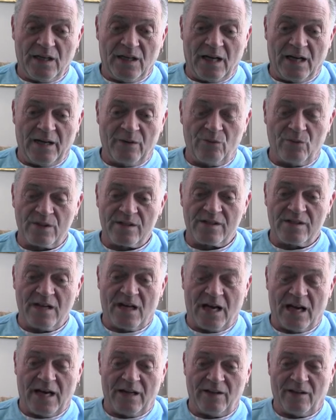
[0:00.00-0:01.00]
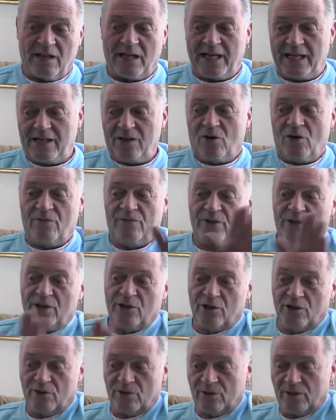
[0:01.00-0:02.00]
I was not like over
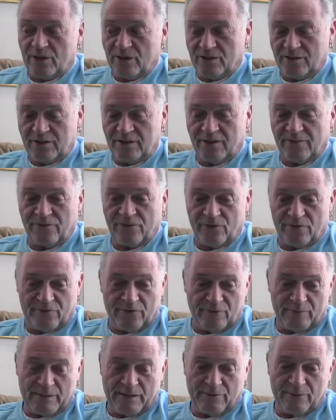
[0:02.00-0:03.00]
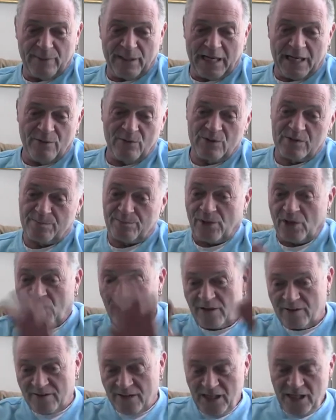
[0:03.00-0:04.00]
here different from everybody. I was
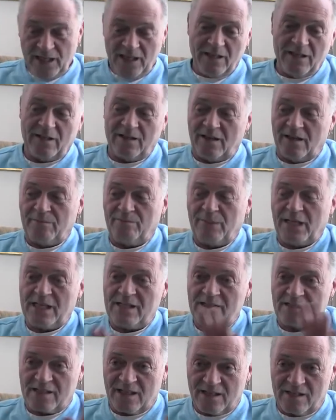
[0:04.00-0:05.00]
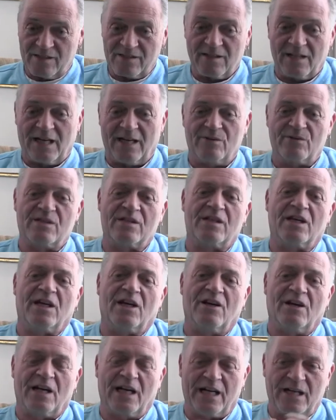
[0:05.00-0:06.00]
part of it. It made sense that I was
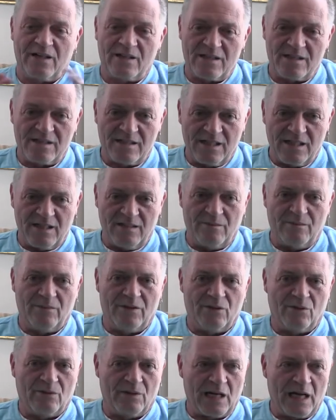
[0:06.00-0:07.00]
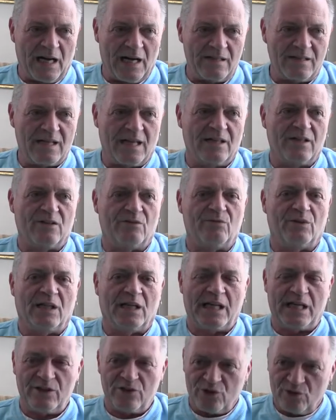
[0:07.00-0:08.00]
there and I could see there were guys I could
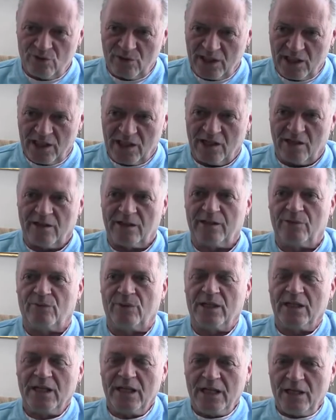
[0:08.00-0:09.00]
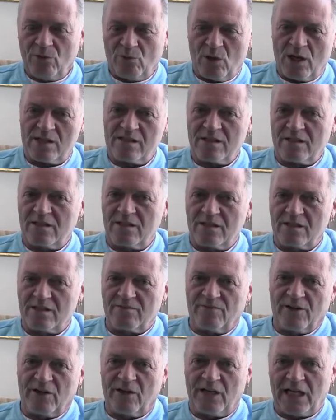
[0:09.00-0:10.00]
relate to there and it, it wasn't
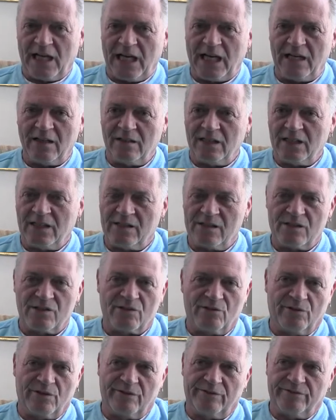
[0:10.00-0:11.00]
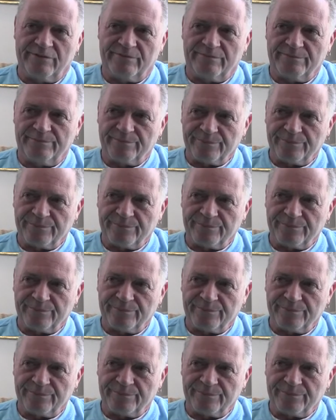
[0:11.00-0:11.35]
this very alien sort of